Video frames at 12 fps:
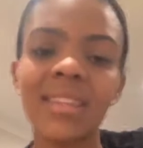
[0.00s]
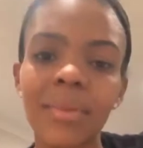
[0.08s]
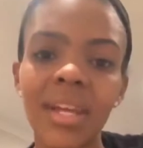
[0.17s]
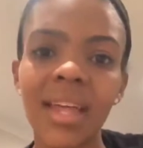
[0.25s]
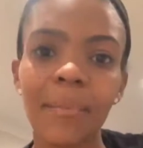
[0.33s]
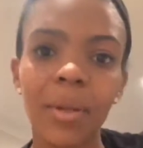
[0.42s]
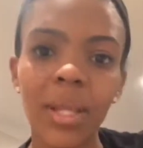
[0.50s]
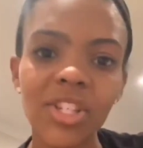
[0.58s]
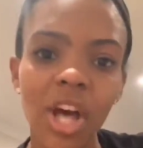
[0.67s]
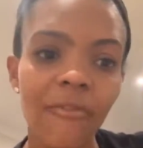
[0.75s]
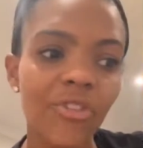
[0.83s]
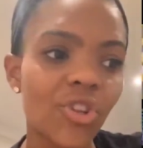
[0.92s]
to be that police
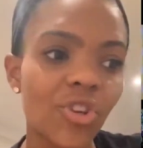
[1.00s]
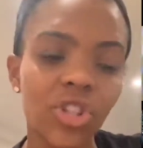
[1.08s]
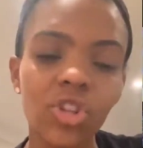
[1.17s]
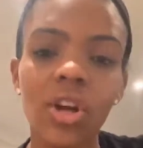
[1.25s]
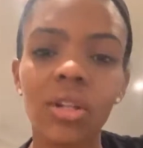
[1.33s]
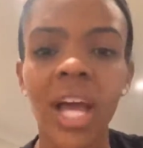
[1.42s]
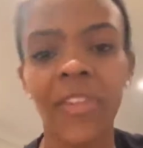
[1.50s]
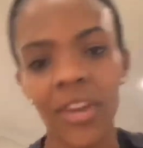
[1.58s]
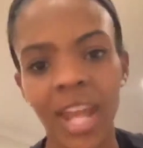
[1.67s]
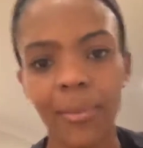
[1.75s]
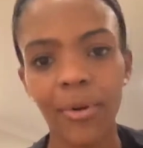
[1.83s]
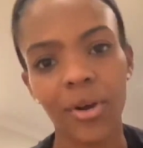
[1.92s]
officers look like the
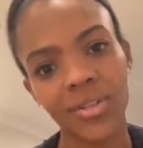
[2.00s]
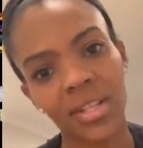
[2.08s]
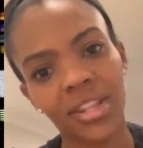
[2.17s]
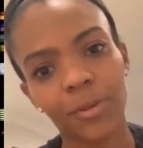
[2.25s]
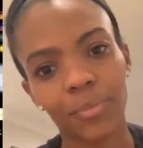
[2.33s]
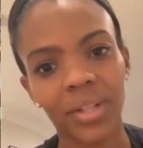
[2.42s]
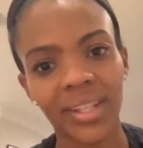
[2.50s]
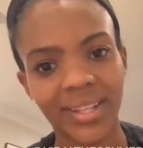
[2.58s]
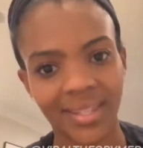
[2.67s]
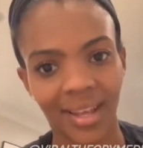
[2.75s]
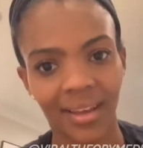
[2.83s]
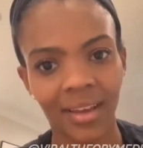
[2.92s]
neighborhoods that they're
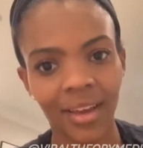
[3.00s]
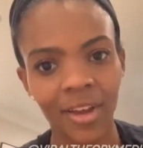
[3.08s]
policing.